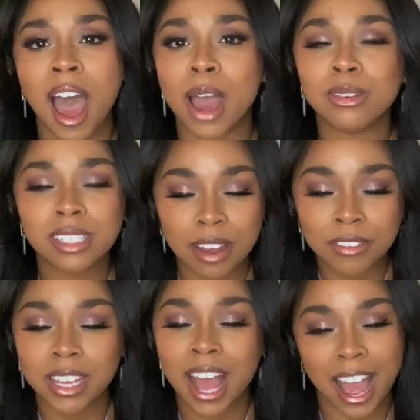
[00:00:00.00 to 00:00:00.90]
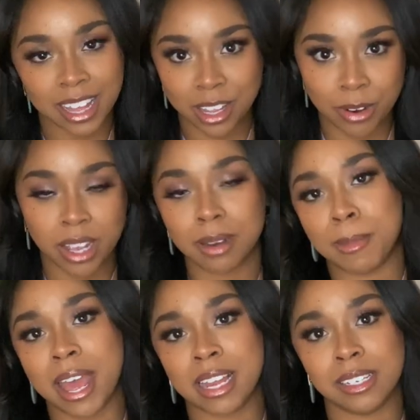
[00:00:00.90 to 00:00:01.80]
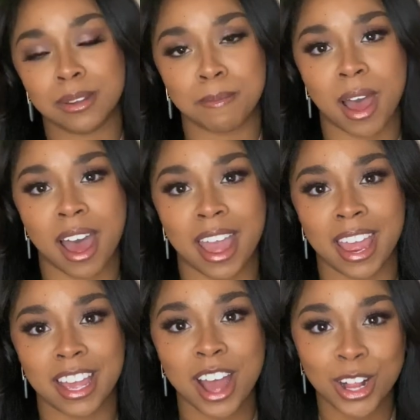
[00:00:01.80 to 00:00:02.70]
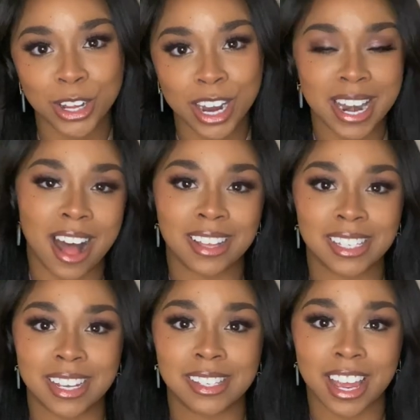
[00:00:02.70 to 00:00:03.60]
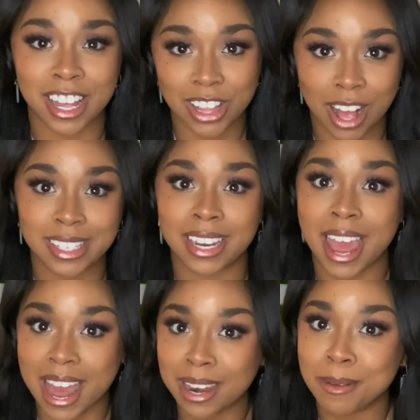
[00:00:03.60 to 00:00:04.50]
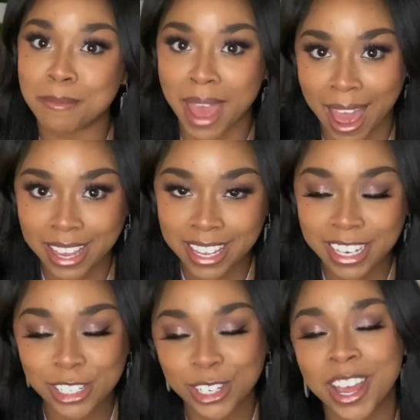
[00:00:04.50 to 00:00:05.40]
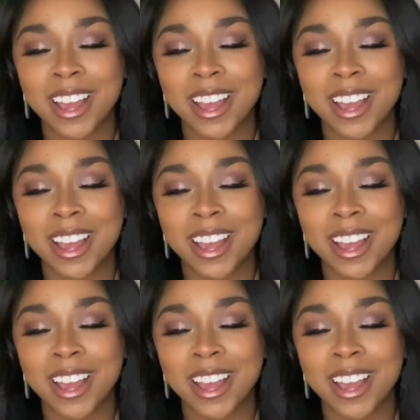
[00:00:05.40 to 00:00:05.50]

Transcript: I would definitely highly recommend my color analysis and closet edit package.